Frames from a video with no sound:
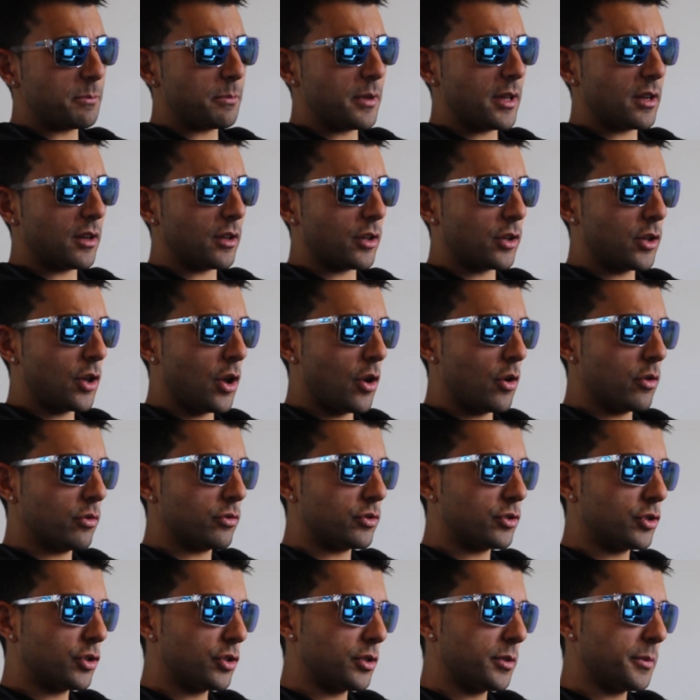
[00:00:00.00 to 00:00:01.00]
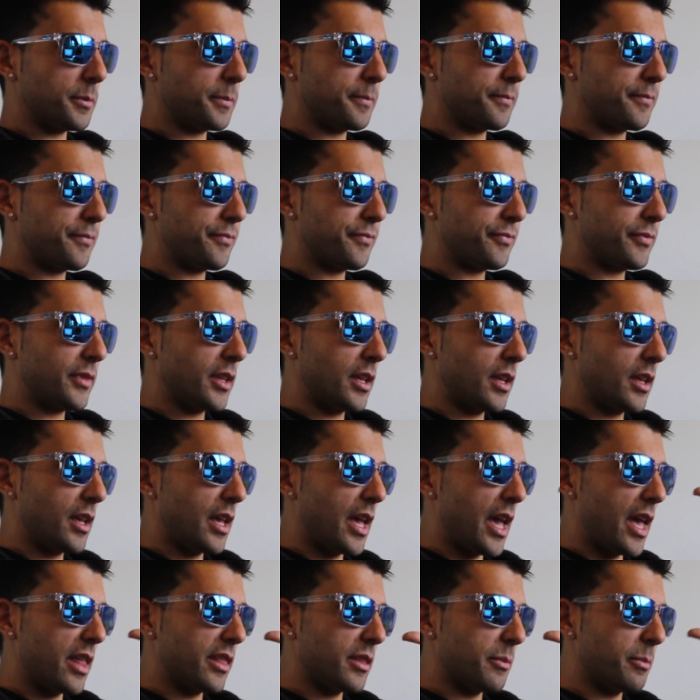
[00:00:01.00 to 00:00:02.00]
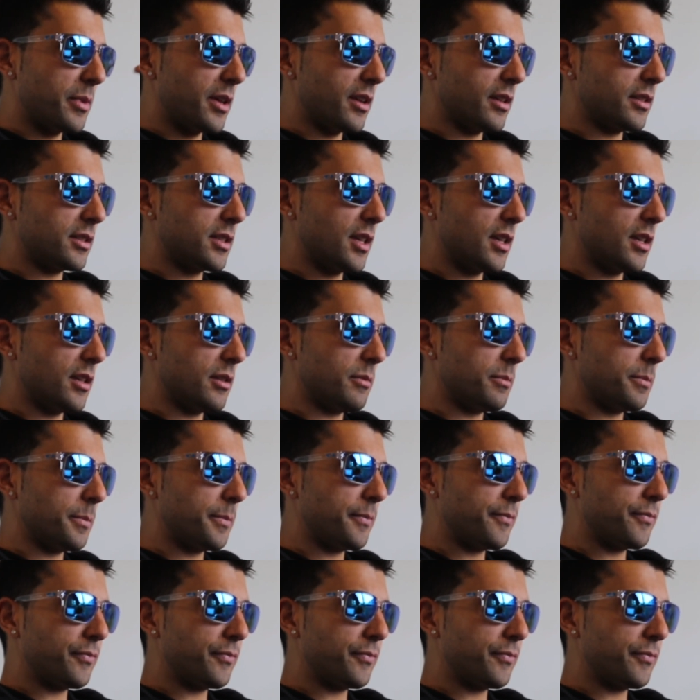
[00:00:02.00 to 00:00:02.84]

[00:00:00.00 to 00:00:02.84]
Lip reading: better coach and the better team.